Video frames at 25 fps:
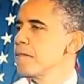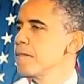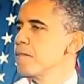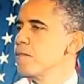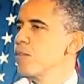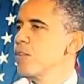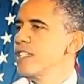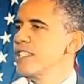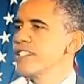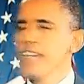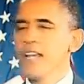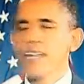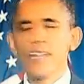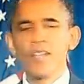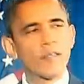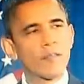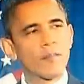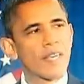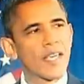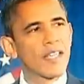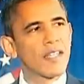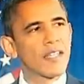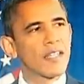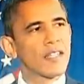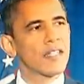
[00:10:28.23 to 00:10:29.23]
We tell
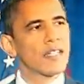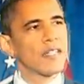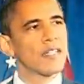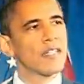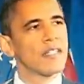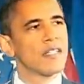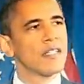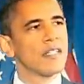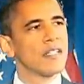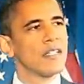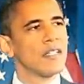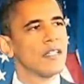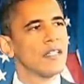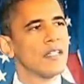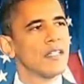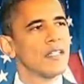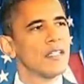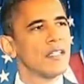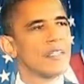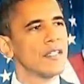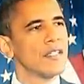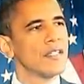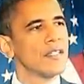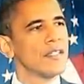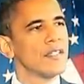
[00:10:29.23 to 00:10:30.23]
them that
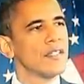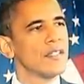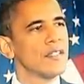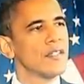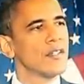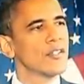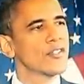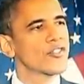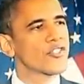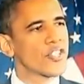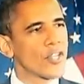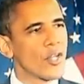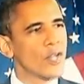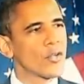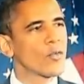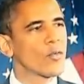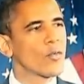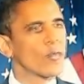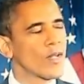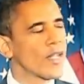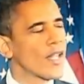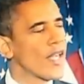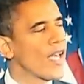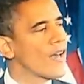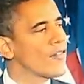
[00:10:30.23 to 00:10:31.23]
your
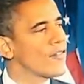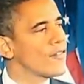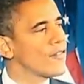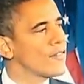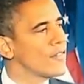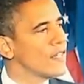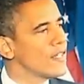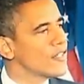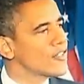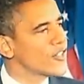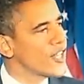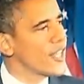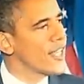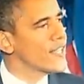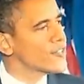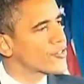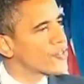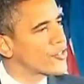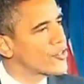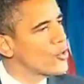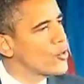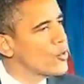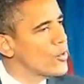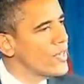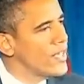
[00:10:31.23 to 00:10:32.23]
children will have a chance
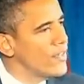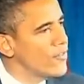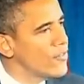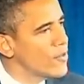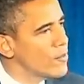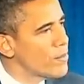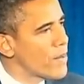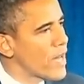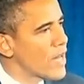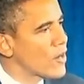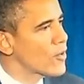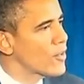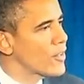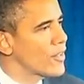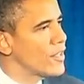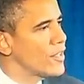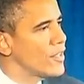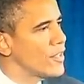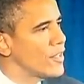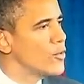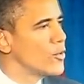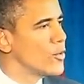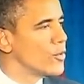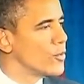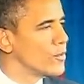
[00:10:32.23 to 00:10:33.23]
to do even better than
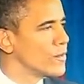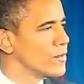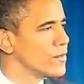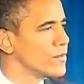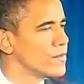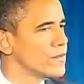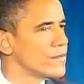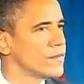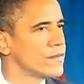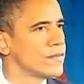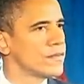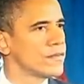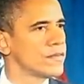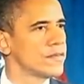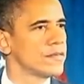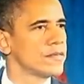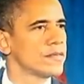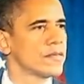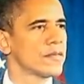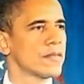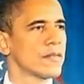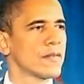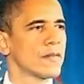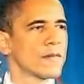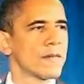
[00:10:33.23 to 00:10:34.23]
you do.
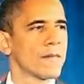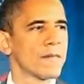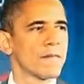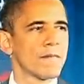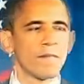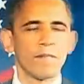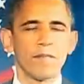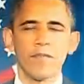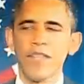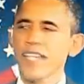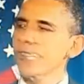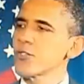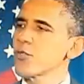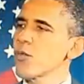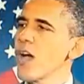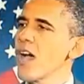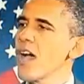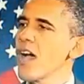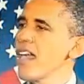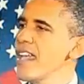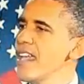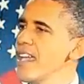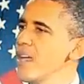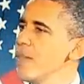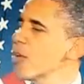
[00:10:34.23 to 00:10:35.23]
That's
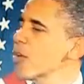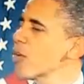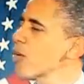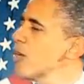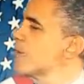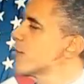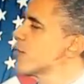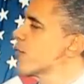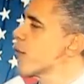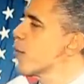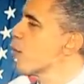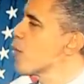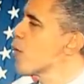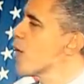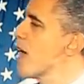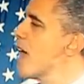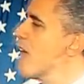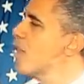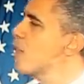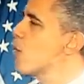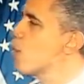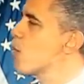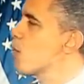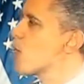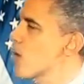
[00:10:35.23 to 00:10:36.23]
why immigrants from
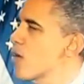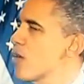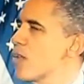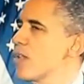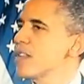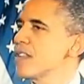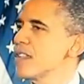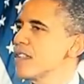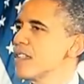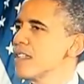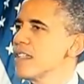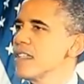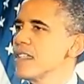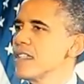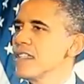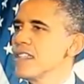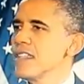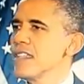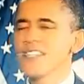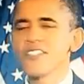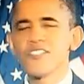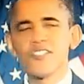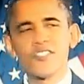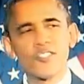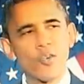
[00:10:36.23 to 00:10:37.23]
around the world
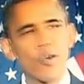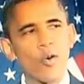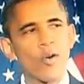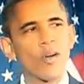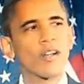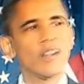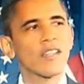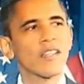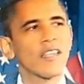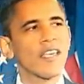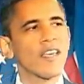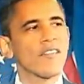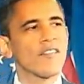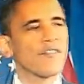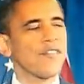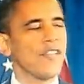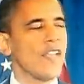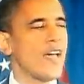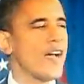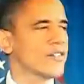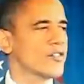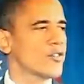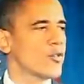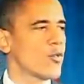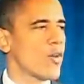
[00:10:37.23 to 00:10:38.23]
historically have
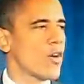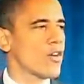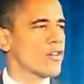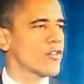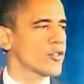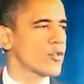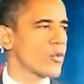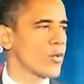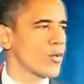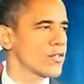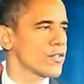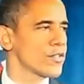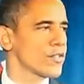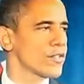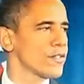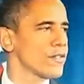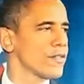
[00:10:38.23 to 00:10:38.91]
flocked to our shores.